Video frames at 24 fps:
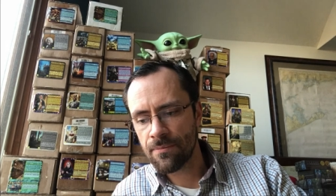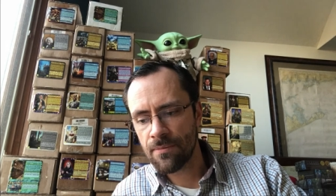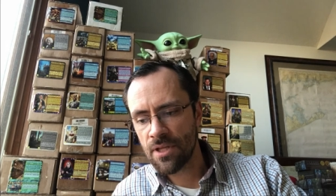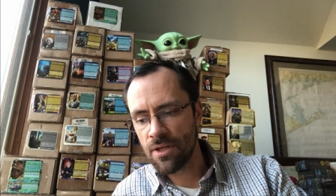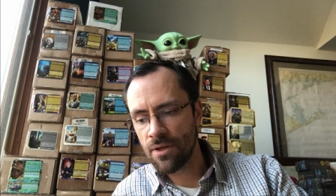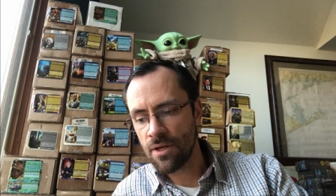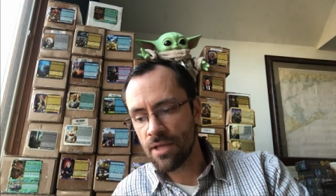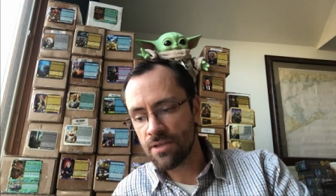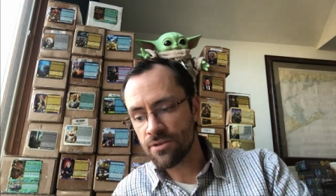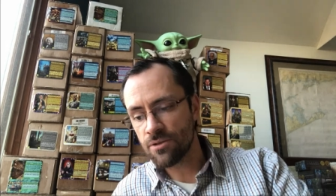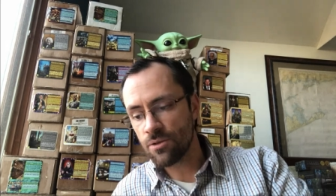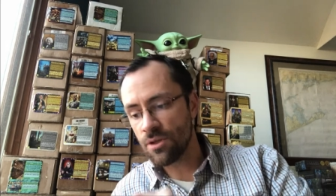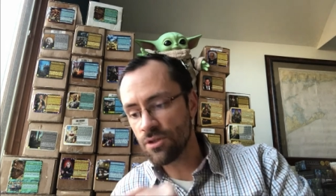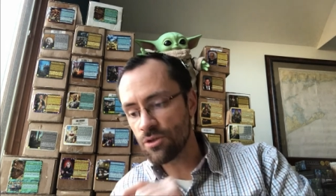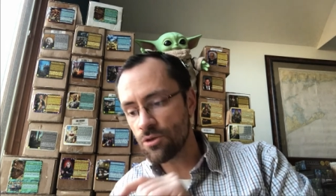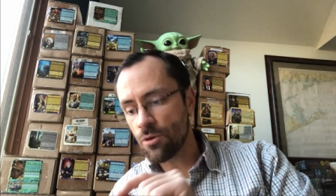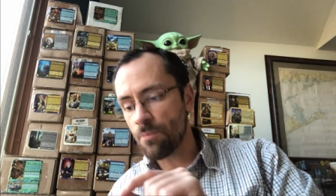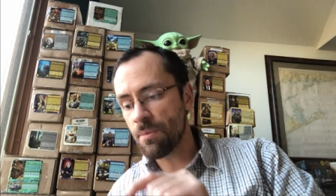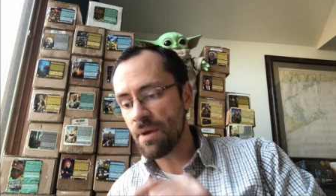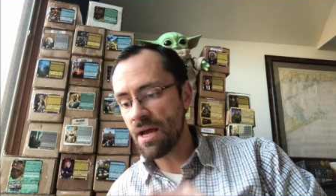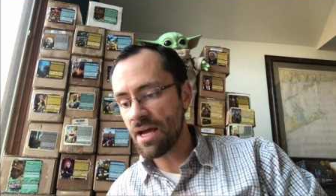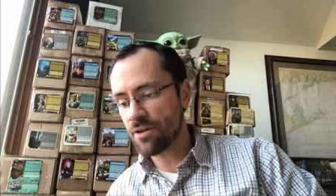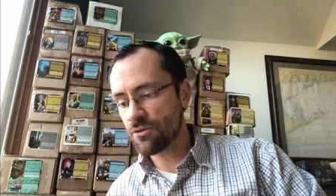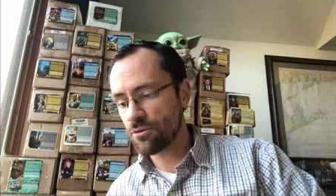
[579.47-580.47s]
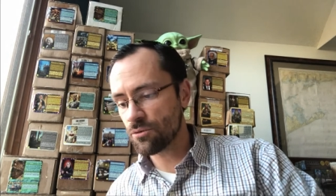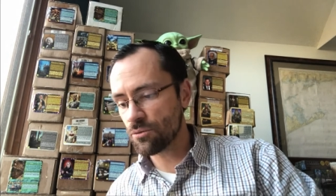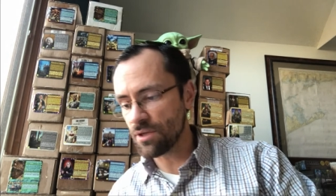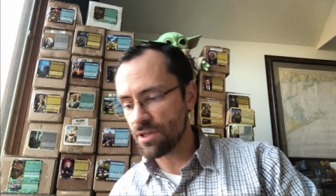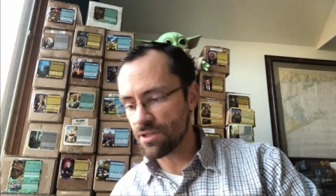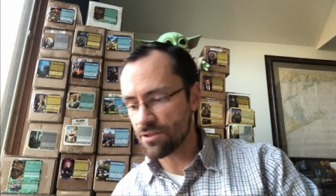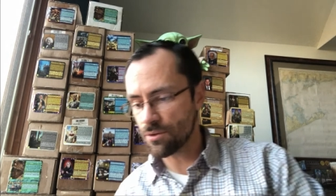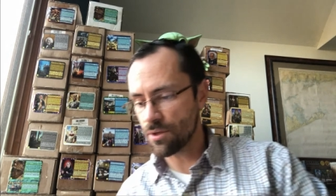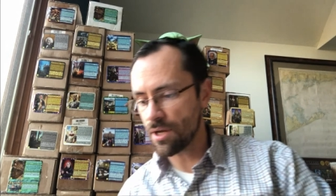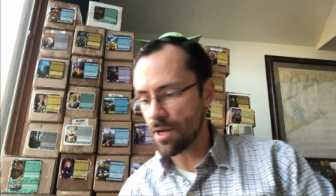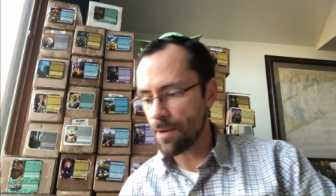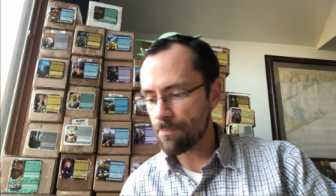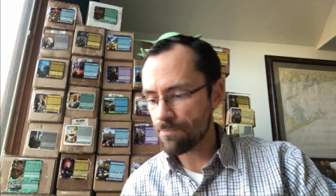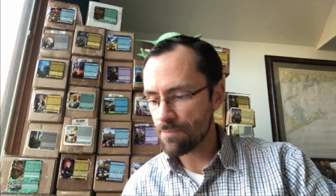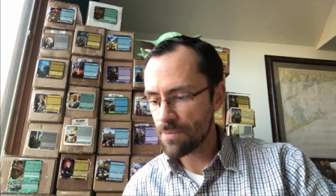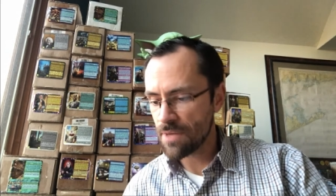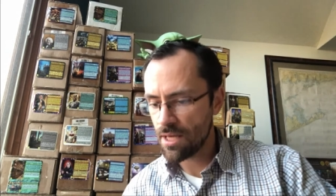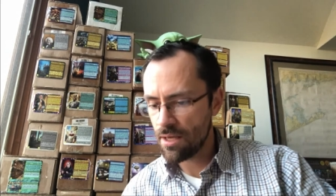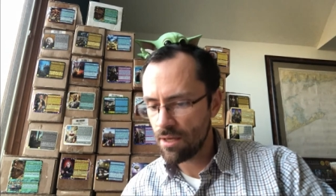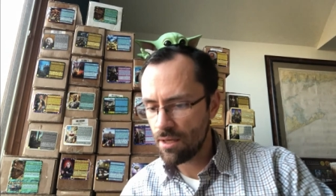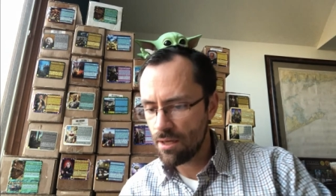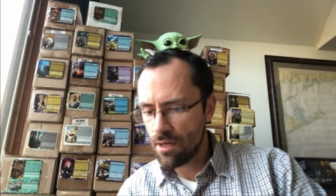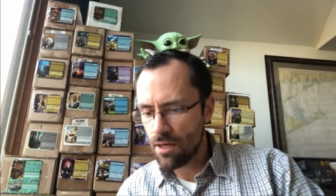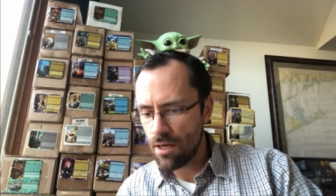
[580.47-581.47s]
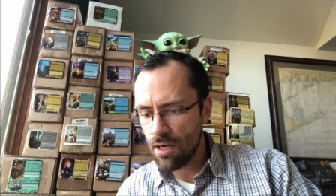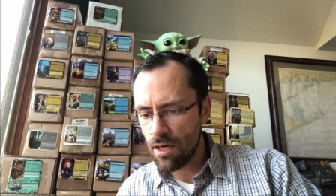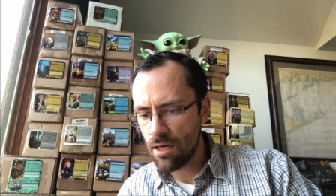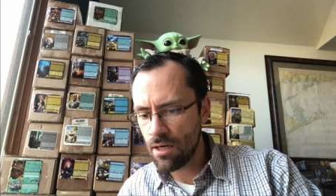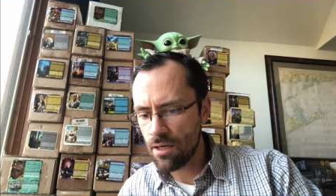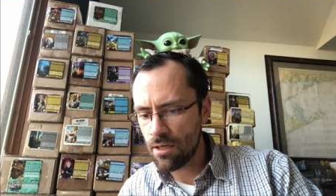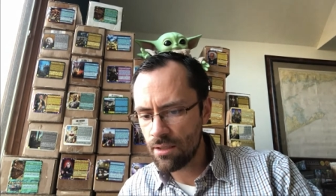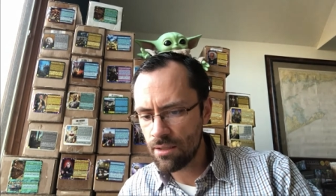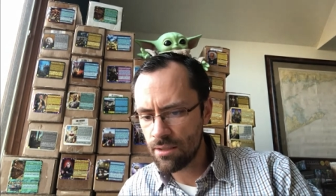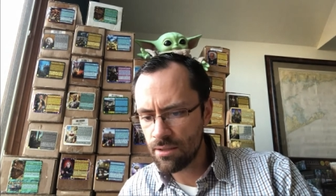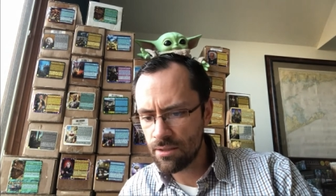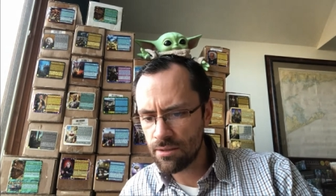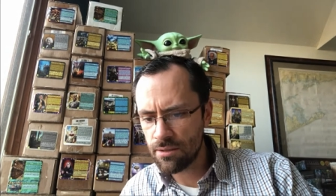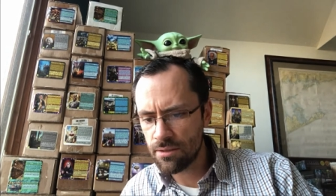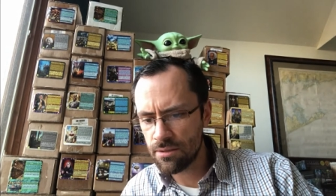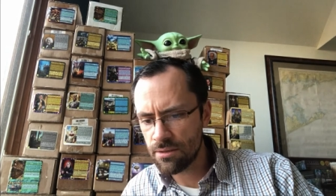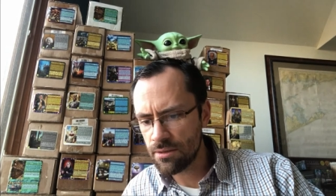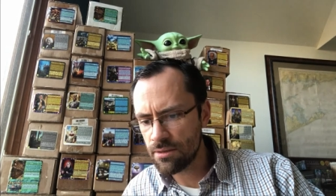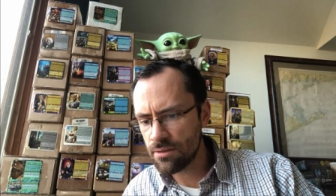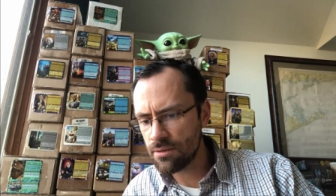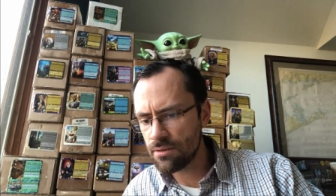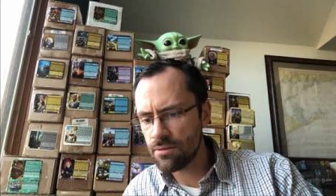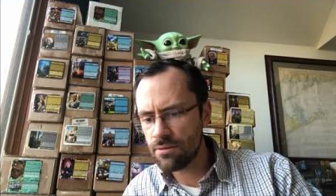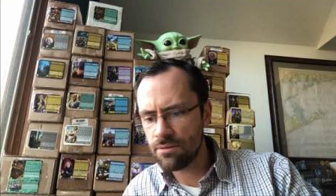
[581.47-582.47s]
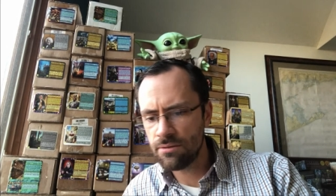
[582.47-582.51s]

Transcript: Okay, so let's go back through this. Okay. Uh,